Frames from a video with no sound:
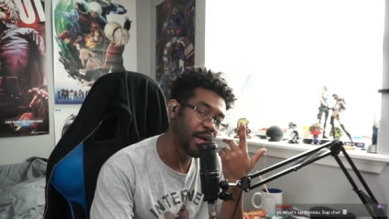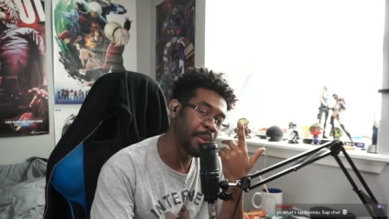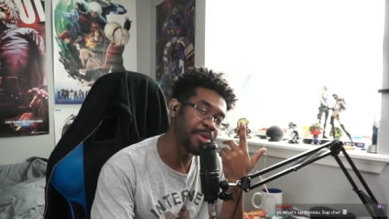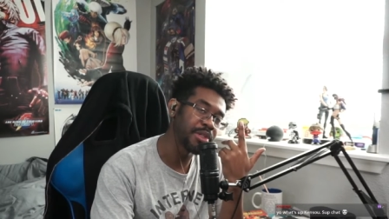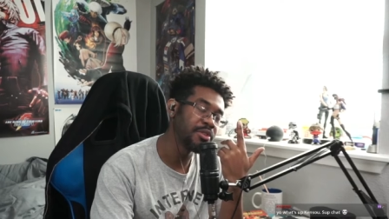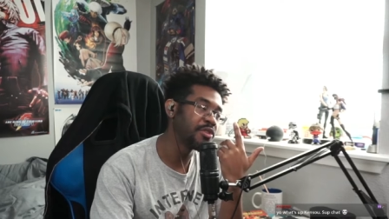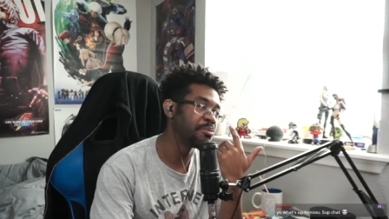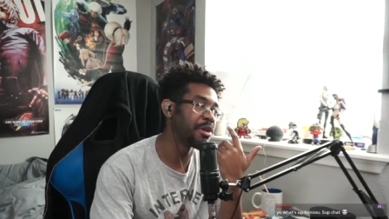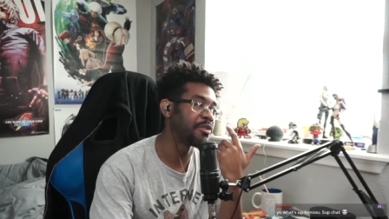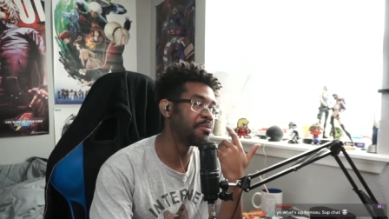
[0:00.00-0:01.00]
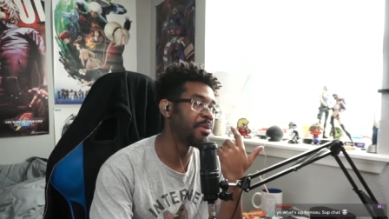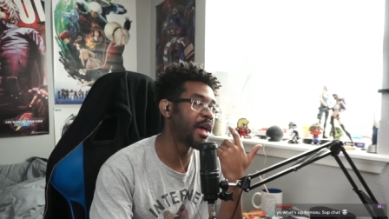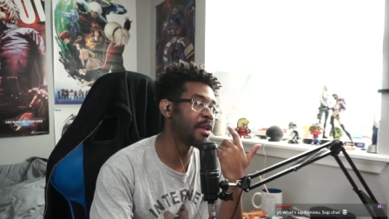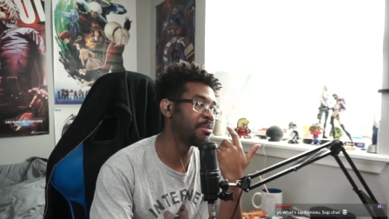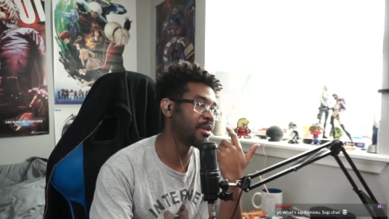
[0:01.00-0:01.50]
options, but it's
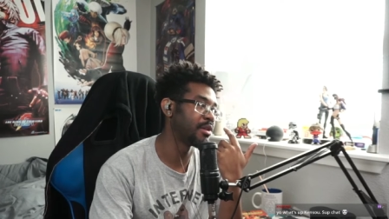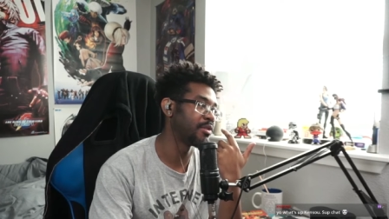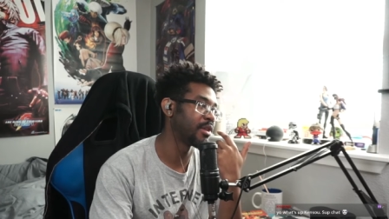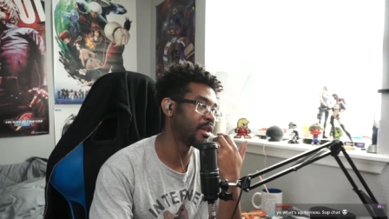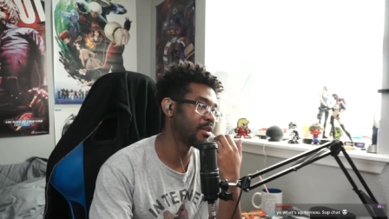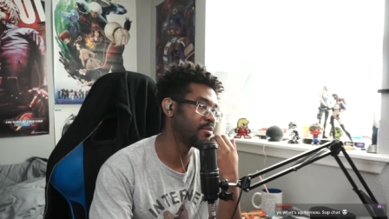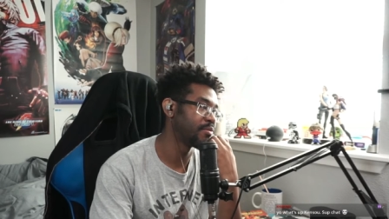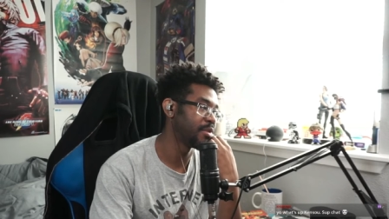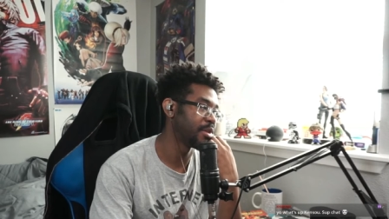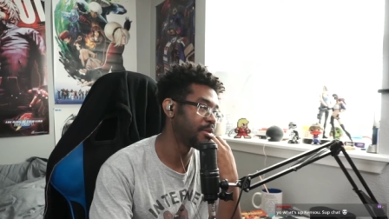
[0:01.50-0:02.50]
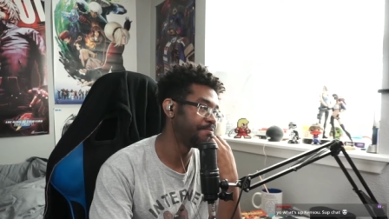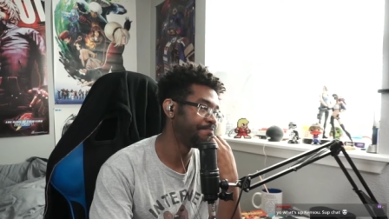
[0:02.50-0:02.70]
bad because, like, you know,